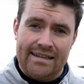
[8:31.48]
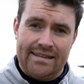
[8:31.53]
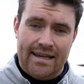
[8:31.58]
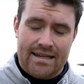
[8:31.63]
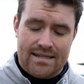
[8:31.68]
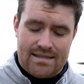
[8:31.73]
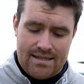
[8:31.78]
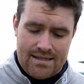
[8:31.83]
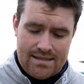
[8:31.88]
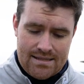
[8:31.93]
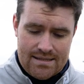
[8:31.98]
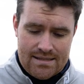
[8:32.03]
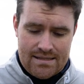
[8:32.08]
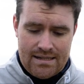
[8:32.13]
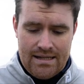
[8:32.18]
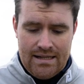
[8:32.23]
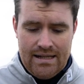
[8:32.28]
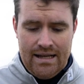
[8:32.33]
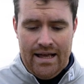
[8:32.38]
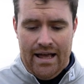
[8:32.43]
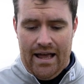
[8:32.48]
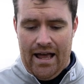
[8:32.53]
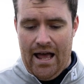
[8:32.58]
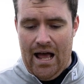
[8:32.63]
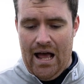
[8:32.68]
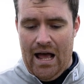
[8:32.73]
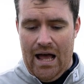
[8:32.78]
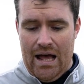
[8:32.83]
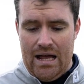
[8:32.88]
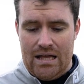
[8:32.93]
distance,
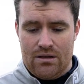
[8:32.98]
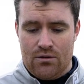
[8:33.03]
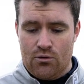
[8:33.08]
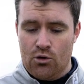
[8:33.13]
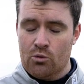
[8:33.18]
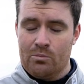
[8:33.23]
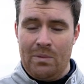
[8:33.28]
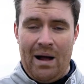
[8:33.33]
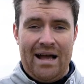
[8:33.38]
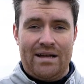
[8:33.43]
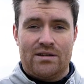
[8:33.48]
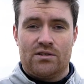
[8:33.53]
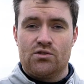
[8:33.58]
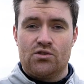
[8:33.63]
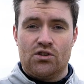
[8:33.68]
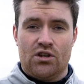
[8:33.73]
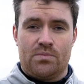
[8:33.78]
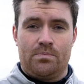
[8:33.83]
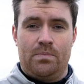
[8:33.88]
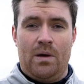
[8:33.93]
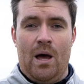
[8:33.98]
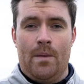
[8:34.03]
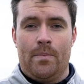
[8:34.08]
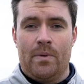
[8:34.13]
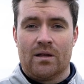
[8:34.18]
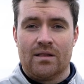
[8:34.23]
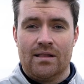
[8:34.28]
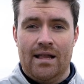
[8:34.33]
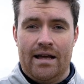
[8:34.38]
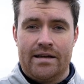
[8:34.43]
the Rogue Max just
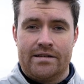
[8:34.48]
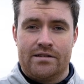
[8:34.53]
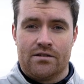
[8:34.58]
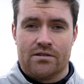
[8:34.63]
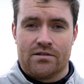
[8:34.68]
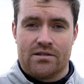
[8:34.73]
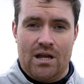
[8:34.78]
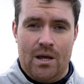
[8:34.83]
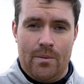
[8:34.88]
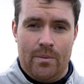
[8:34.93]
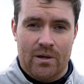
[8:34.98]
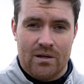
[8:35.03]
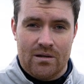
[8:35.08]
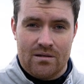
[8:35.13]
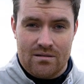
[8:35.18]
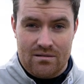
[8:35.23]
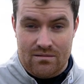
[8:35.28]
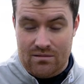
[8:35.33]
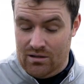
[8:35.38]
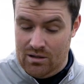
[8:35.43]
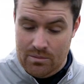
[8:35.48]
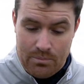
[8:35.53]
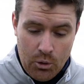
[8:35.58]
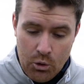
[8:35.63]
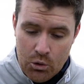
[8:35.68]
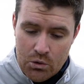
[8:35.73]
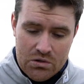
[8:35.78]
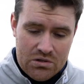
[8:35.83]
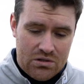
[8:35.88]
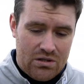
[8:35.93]
pipping last year's Epics to the
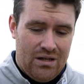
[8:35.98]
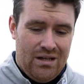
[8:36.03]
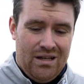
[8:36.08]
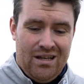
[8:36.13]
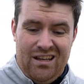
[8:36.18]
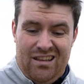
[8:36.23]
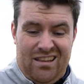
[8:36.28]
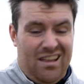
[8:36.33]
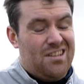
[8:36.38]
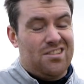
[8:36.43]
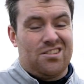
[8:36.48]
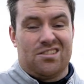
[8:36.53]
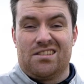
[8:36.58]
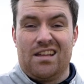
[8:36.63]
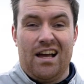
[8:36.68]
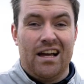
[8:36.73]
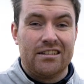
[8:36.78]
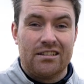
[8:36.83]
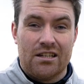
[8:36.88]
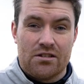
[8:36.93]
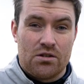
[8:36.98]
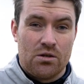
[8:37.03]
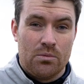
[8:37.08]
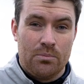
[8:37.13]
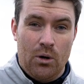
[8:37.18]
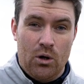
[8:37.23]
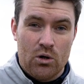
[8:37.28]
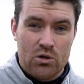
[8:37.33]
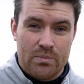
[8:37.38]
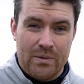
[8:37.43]
post. That's just that additional
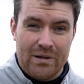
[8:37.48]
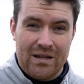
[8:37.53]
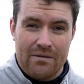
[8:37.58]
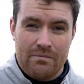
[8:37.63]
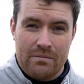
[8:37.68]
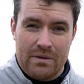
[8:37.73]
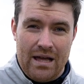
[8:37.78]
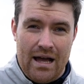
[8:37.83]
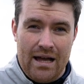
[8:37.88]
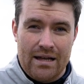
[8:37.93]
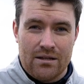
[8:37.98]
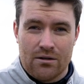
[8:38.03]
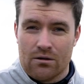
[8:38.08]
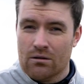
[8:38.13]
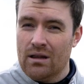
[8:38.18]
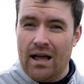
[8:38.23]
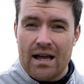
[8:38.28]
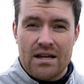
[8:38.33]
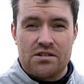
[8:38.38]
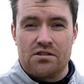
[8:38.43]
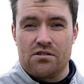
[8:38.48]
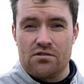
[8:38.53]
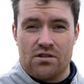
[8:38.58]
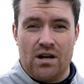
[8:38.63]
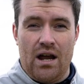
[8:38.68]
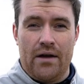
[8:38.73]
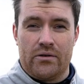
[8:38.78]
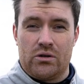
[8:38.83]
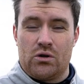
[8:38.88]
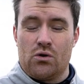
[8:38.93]
ball speed giving me that. You know, last year's
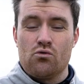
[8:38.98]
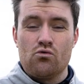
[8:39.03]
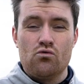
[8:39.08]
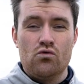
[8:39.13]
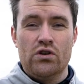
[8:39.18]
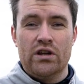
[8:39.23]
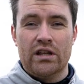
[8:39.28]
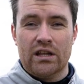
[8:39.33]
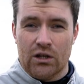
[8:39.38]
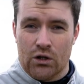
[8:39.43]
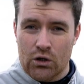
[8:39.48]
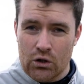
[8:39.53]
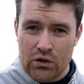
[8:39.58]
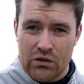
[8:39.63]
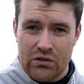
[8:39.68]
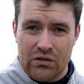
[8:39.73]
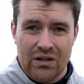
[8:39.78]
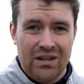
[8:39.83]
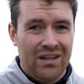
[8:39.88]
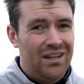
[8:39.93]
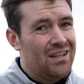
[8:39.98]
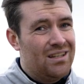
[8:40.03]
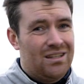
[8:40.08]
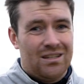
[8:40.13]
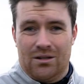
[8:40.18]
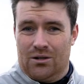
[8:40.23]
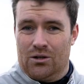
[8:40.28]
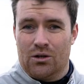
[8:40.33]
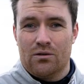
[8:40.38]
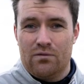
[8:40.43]
drivers really good.
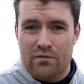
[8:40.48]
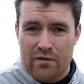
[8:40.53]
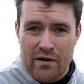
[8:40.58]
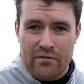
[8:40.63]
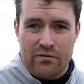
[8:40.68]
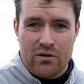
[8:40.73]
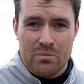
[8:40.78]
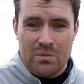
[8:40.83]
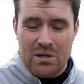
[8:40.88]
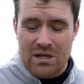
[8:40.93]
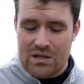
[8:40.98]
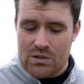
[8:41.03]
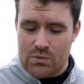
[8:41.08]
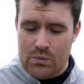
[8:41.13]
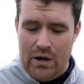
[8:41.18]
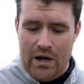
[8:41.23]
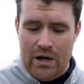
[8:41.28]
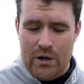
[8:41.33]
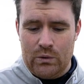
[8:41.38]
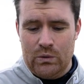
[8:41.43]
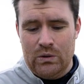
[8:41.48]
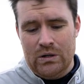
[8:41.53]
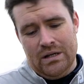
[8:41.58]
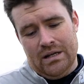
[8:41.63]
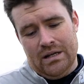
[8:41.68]
They're a good fit for me as well.